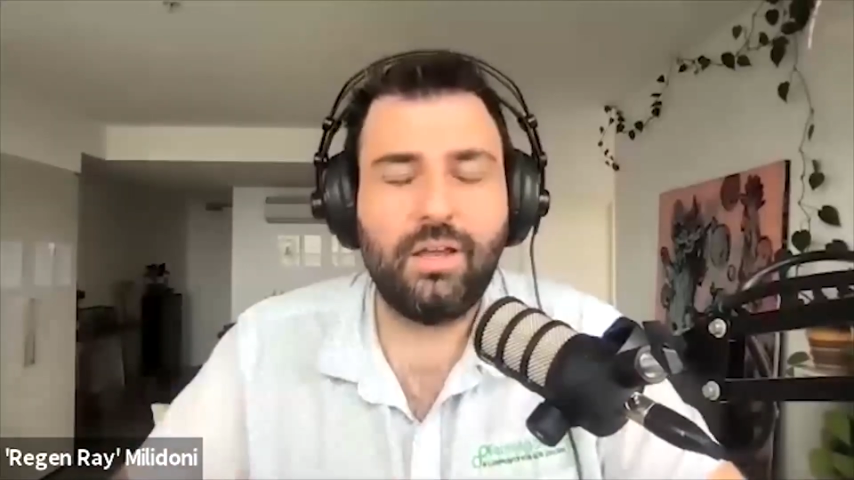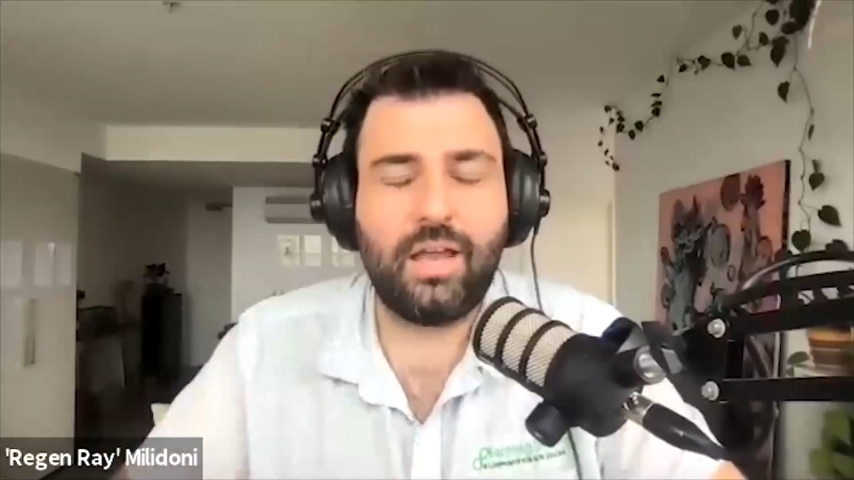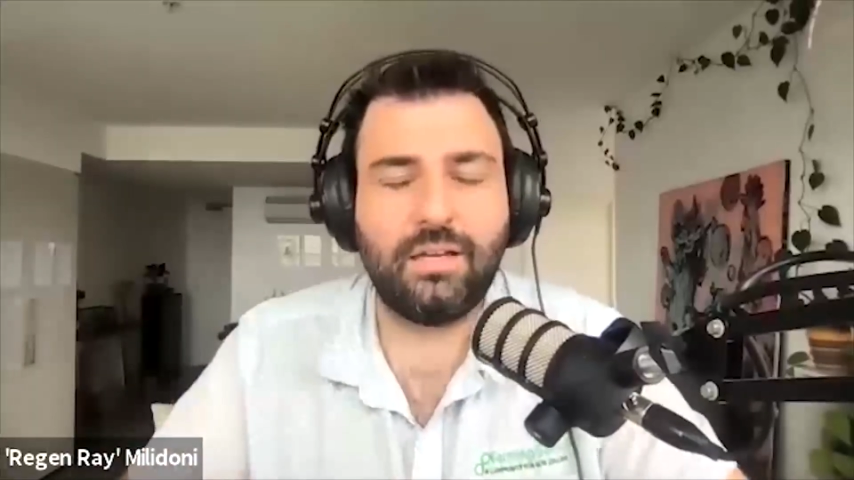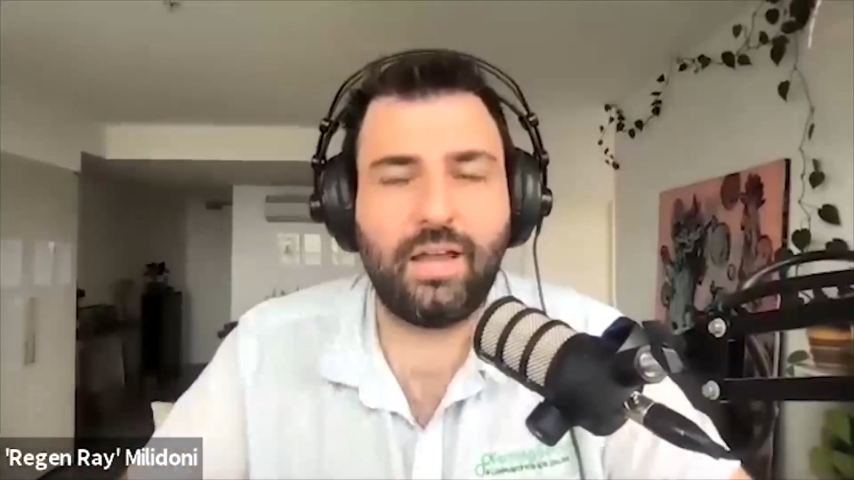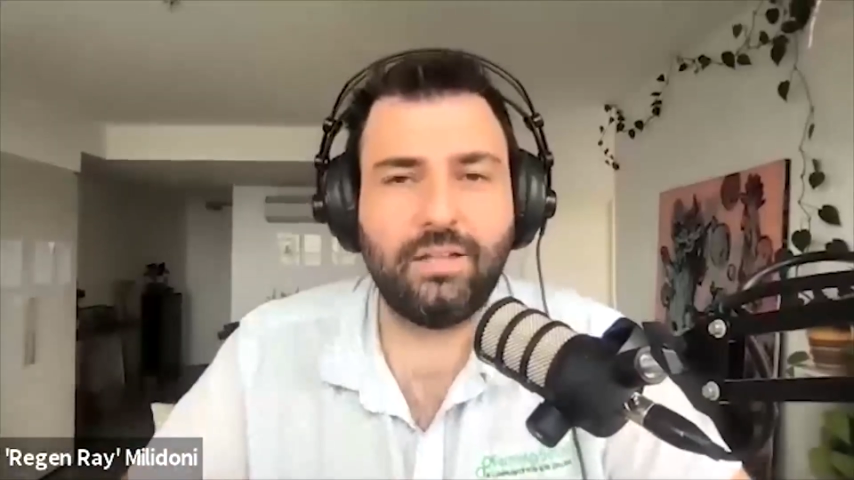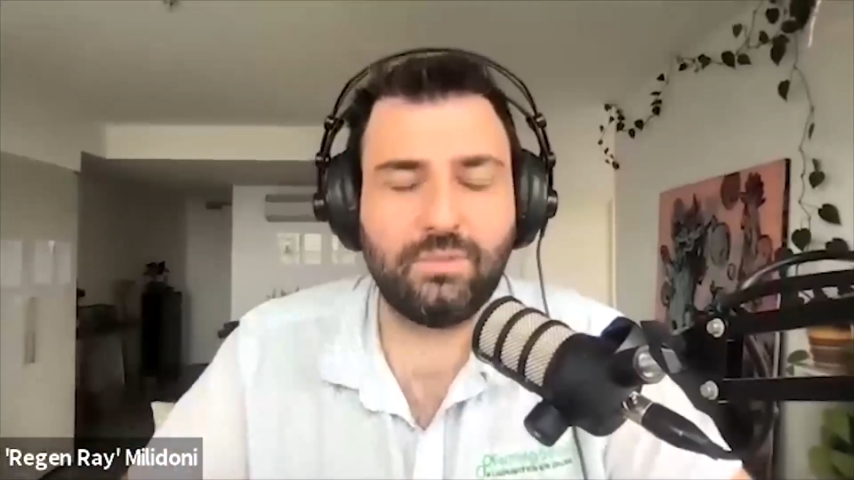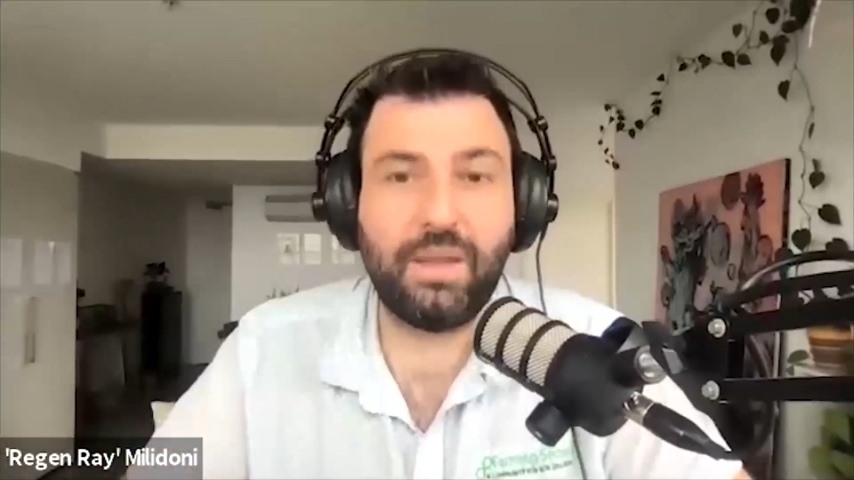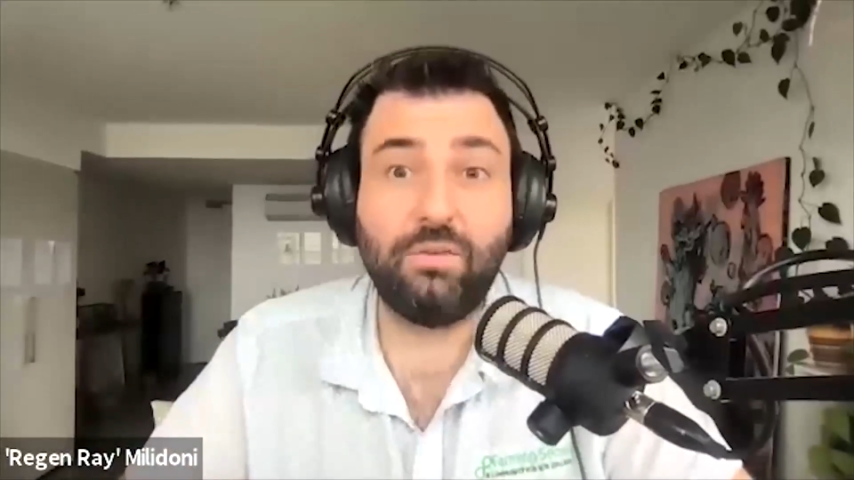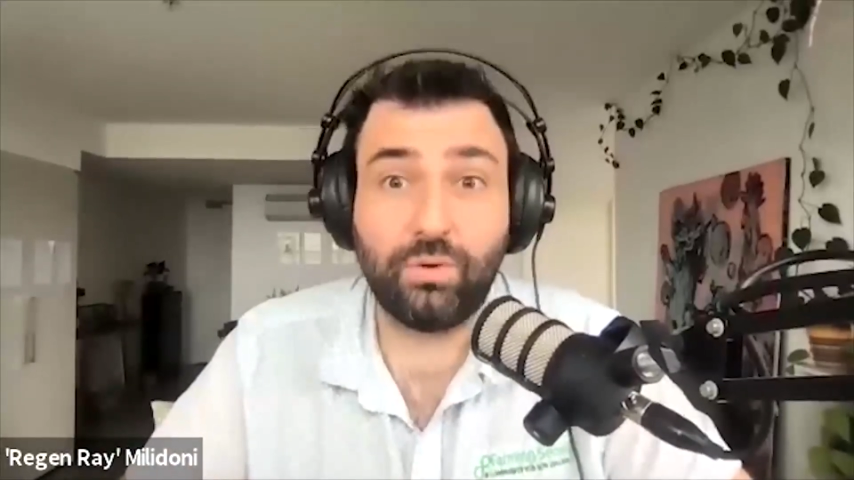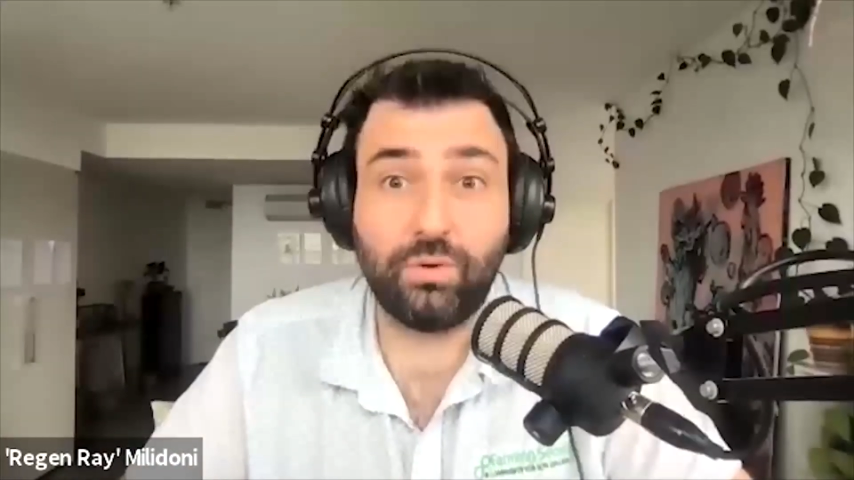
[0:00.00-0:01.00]
it's
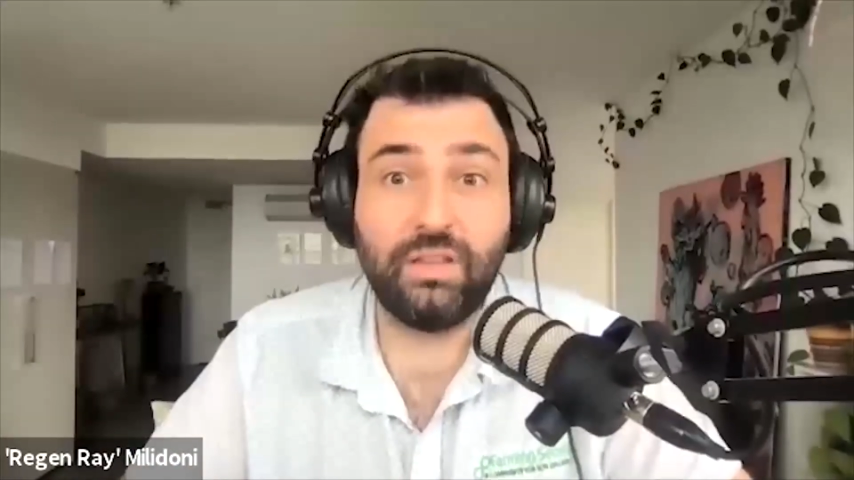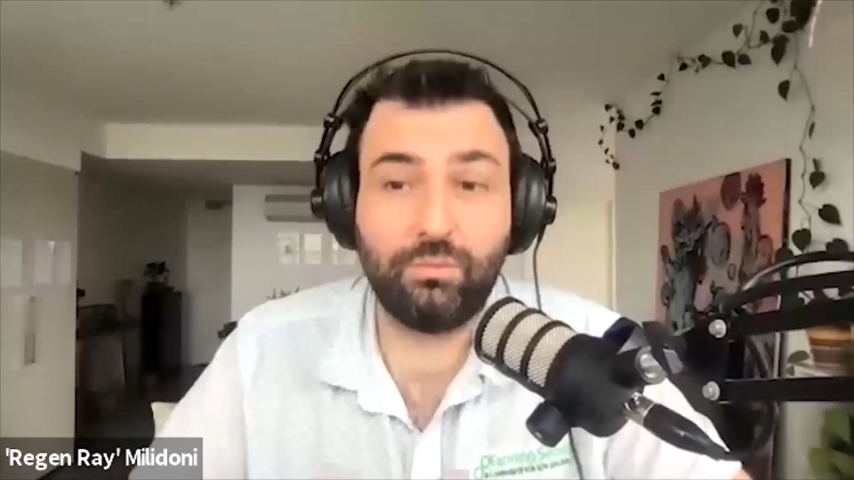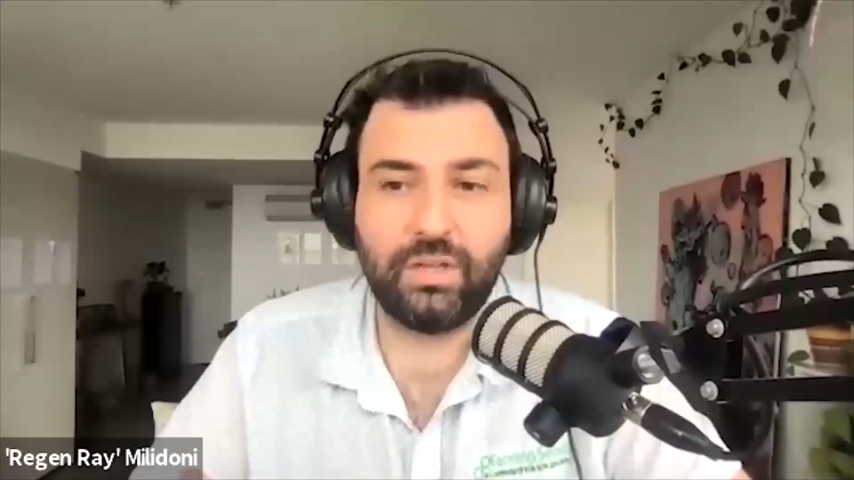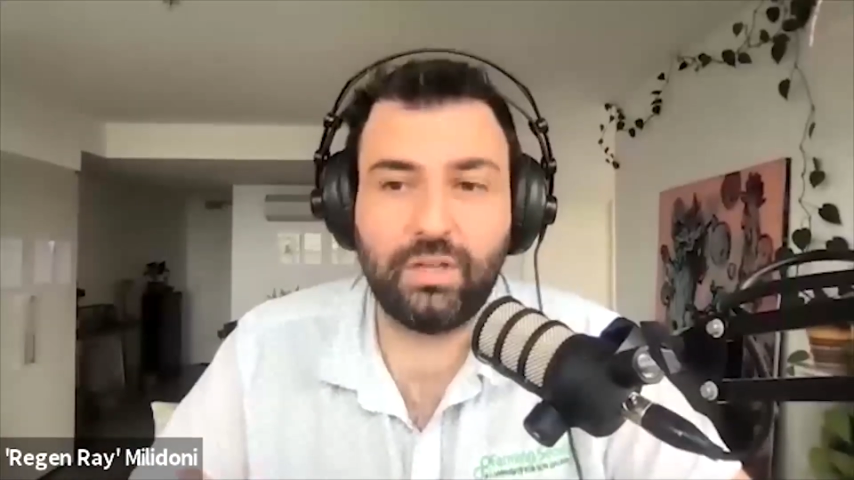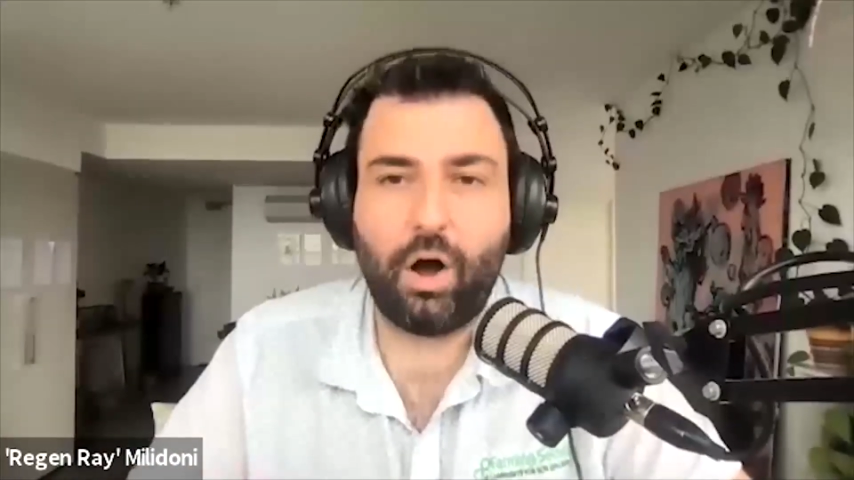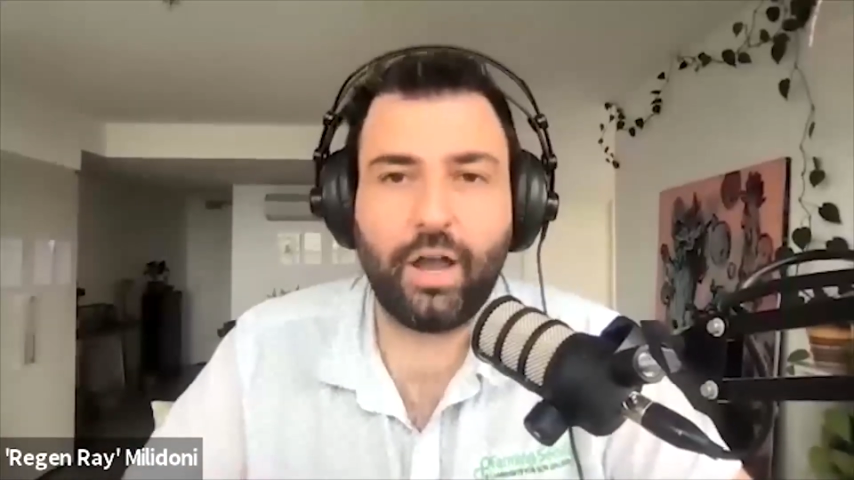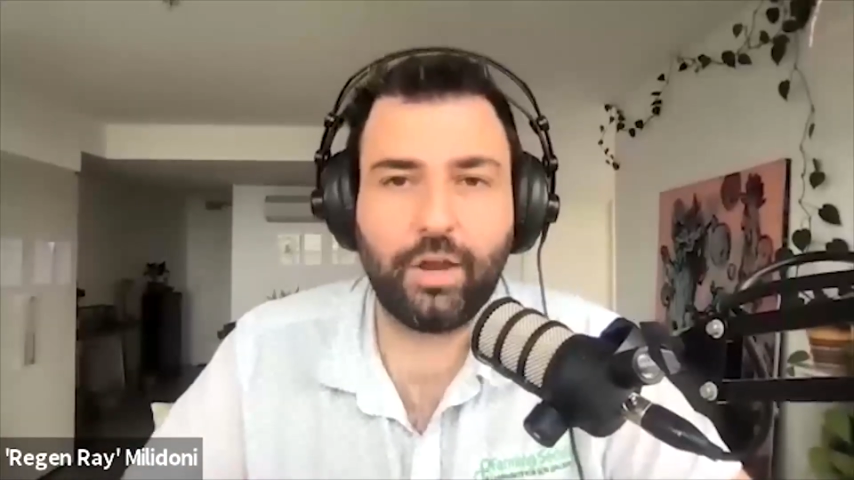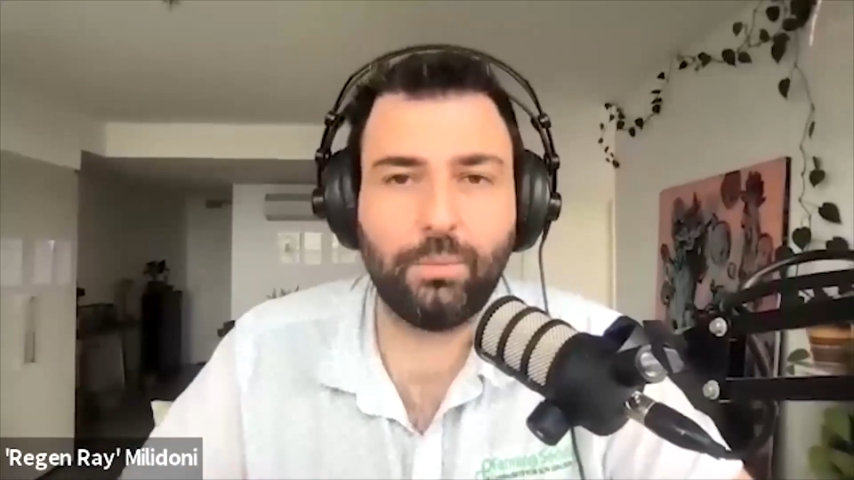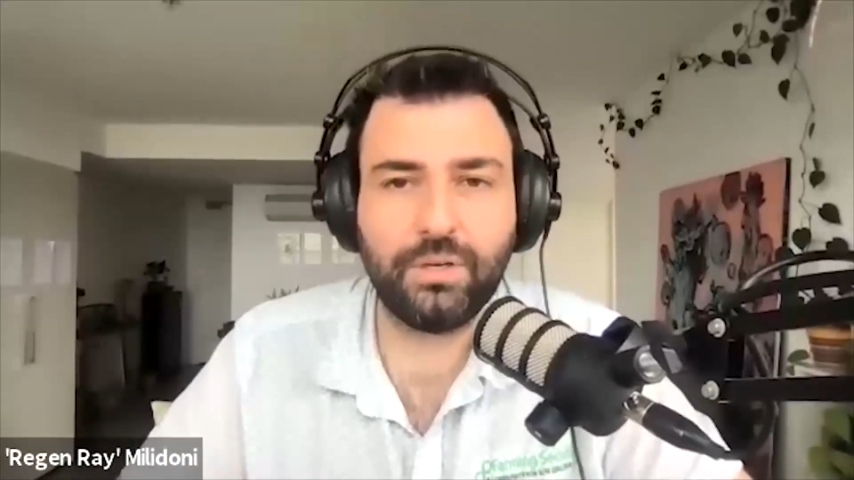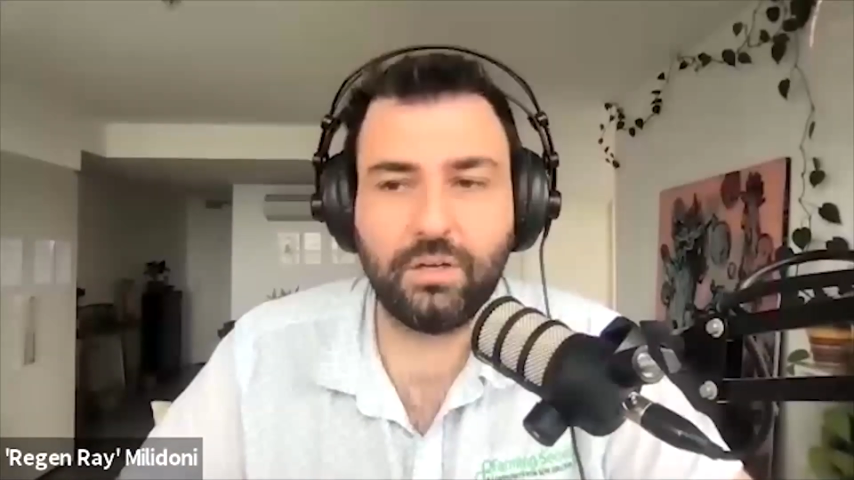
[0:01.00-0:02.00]
been really, really
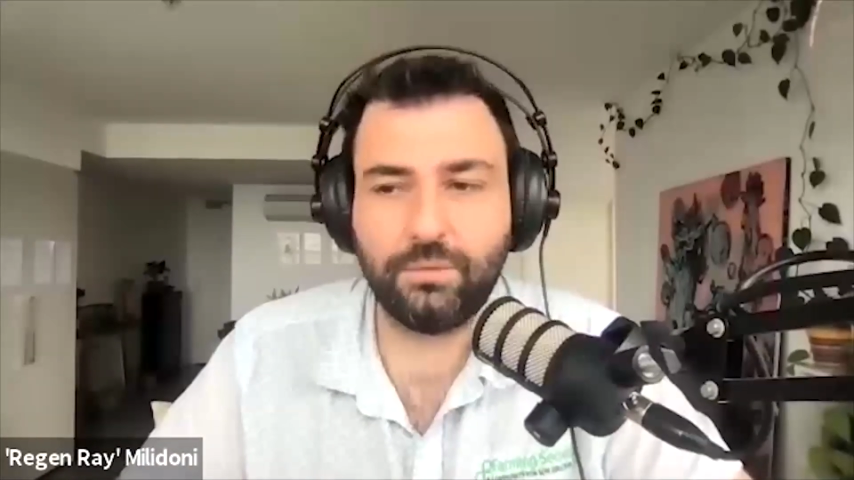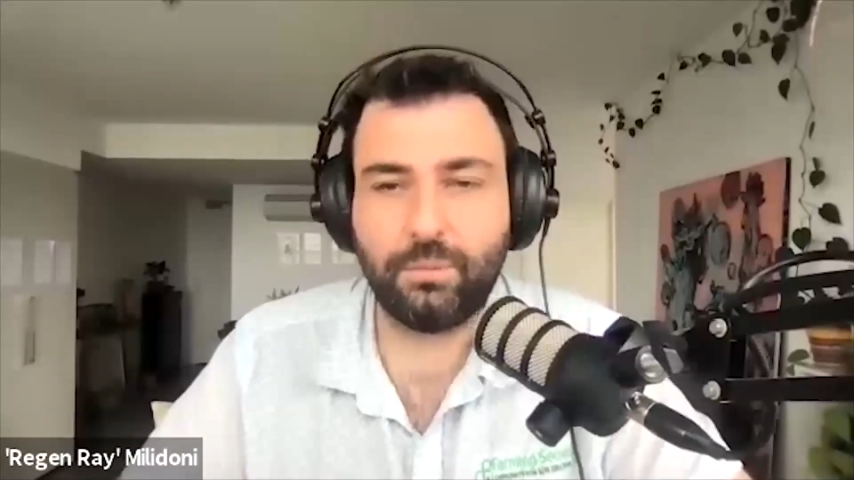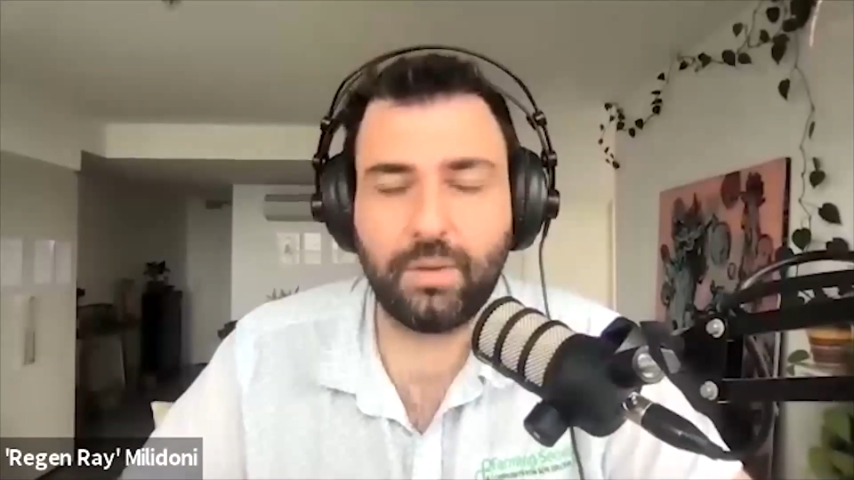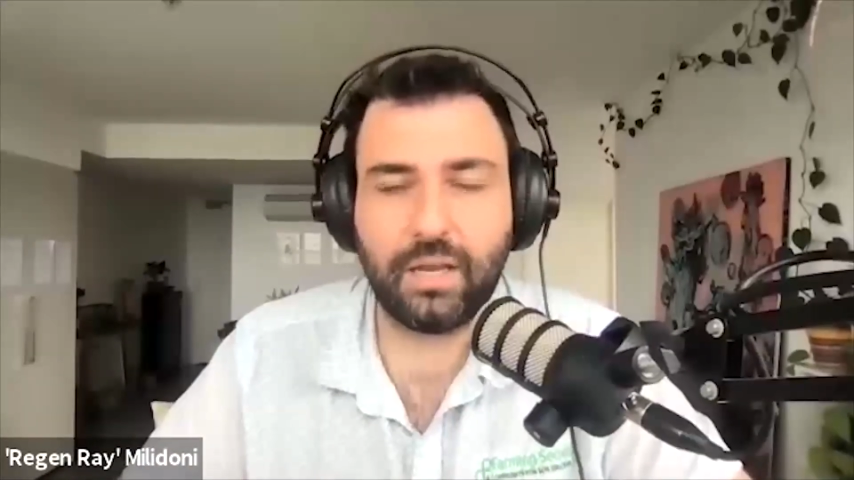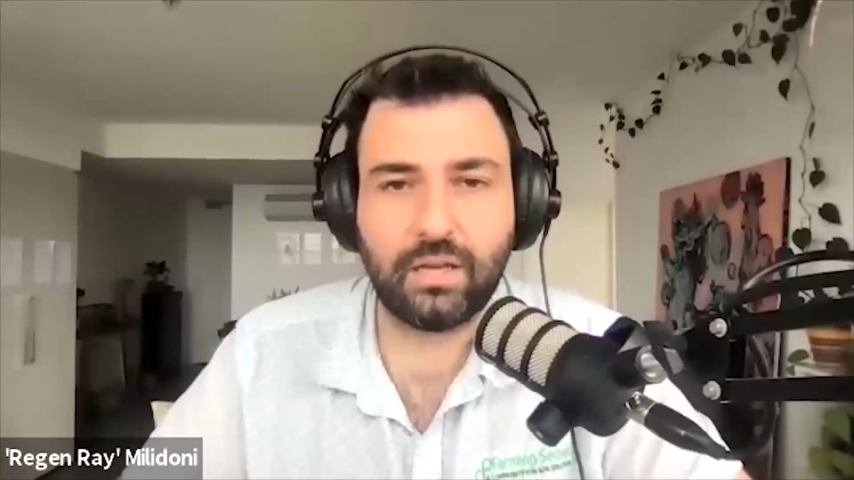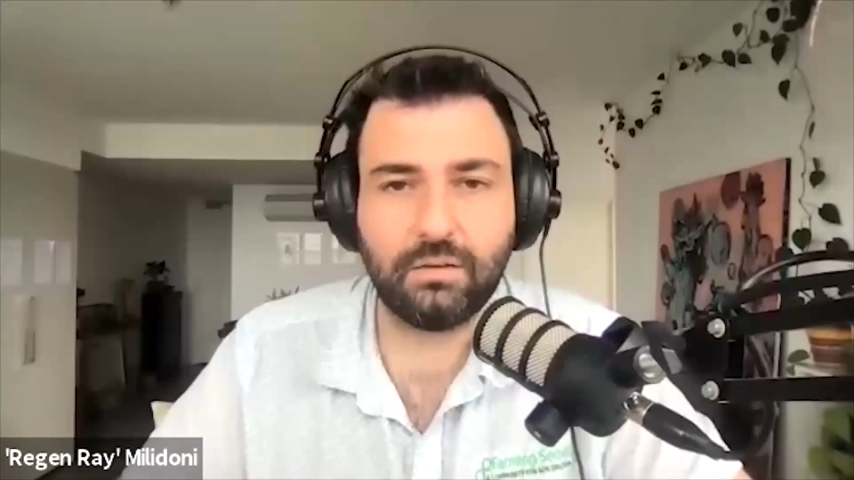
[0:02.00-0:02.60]
eye-opening for me.